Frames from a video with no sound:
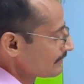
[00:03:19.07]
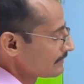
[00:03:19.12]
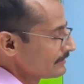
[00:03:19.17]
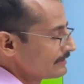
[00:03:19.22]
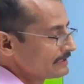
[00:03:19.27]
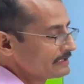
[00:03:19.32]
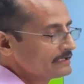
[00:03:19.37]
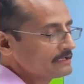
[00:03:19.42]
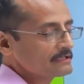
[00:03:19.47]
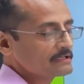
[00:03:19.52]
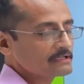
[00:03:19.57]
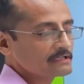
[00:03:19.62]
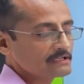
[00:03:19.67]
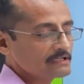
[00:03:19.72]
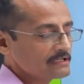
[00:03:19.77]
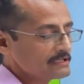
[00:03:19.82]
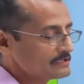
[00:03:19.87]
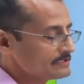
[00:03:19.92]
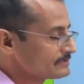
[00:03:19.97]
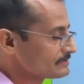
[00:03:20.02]
Here k
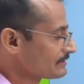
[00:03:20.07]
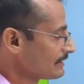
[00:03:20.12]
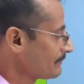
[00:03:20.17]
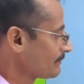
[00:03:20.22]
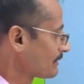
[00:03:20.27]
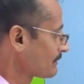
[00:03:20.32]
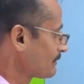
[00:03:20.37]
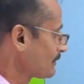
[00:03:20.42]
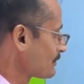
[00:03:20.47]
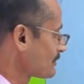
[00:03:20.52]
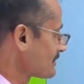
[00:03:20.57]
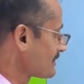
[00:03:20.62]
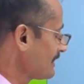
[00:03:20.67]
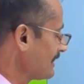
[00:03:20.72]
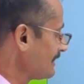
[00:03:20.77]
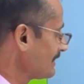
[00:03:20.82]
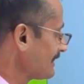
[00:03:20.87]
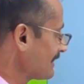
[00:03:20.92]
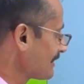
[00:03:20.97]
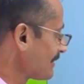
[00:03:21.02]
is the
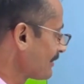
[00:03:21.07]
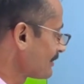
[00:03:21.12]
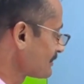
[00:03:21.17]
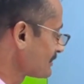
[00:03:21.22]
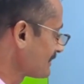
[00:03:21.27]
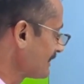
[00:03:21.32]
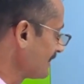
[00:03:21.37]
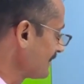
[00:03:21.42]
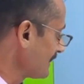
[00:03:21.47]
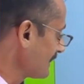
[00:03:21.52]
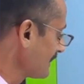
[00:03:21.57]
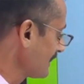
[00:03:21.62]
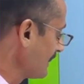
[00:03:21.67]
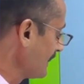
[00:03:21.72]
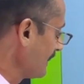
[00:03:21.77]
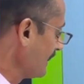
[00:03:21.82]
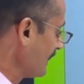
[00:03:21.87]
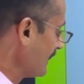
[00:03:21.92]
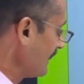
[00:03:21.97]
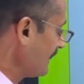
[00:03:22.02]
proportionality constant,
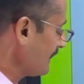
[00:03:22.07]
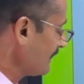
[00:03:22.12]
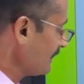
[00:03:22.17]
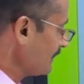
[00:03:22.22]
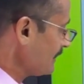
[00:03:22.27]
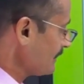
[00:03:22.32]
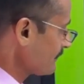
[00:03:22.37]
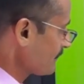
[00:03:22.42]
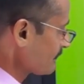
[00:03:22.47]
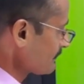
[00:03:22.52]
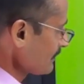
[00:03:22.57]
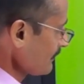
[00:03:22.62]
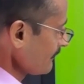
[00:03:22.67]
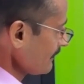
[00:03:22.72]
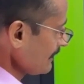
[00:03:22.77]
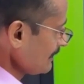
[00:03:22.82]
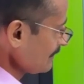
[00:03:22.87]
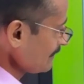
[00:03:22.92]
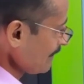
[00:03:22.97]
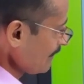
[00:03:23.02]
and if the value